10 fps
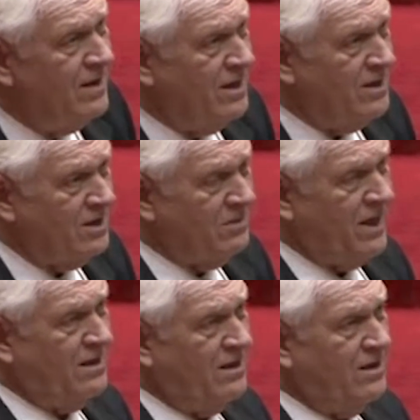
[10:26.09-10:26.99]
In some
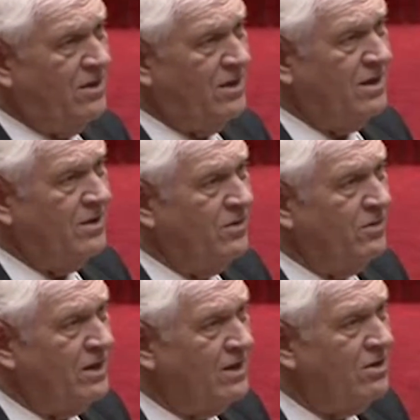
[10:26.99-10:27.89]
cases,
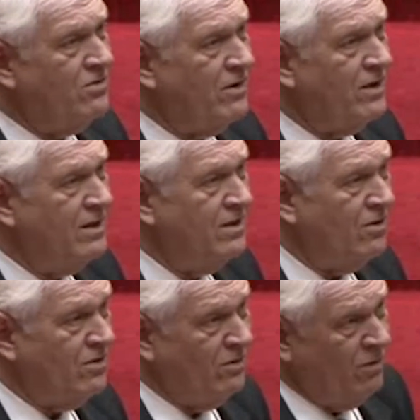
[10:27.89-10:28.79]
those industries
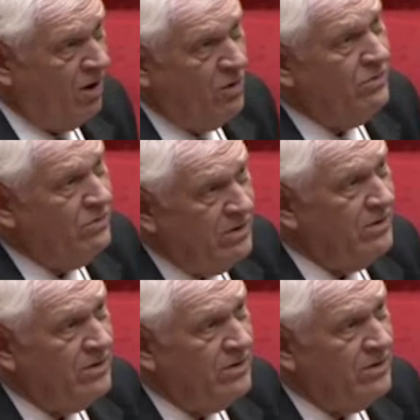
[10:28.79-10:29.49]
also own